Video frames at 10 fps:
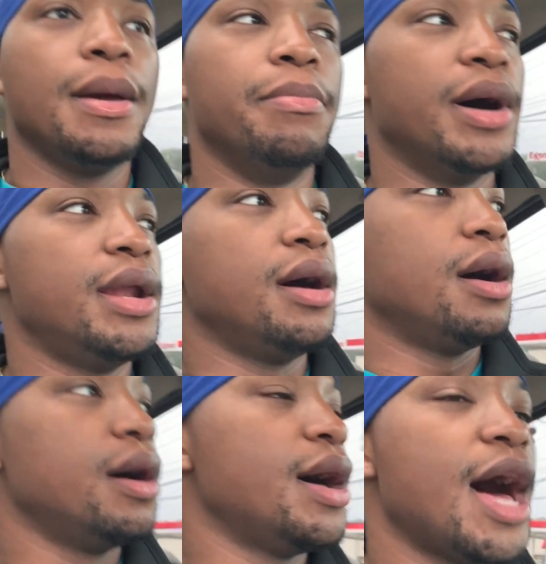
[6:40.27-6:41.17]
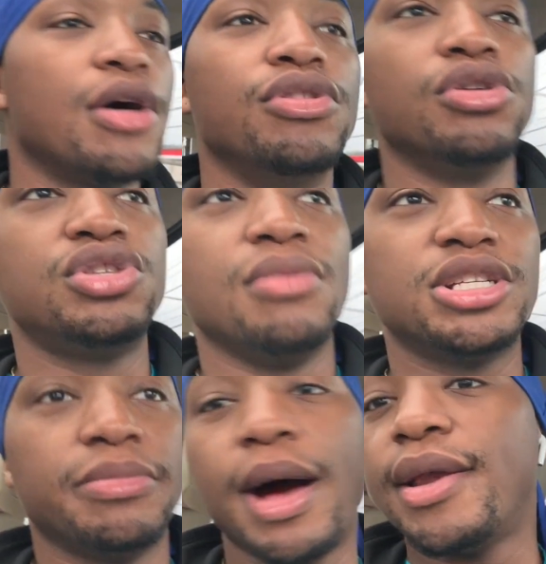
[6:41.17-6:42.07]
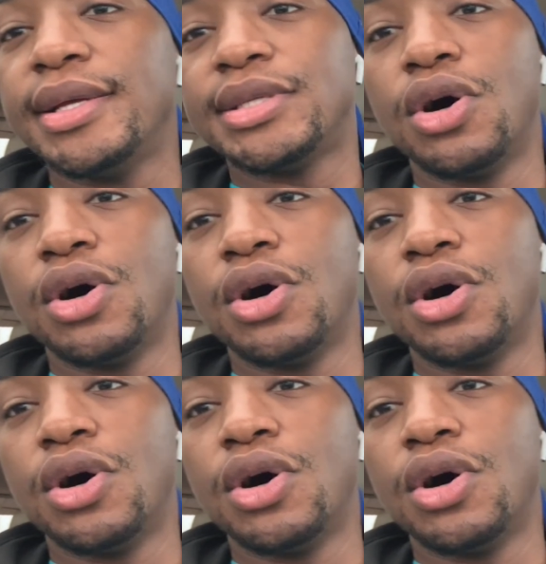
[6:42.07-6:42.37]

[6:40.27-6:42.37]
but I don't know too much about it.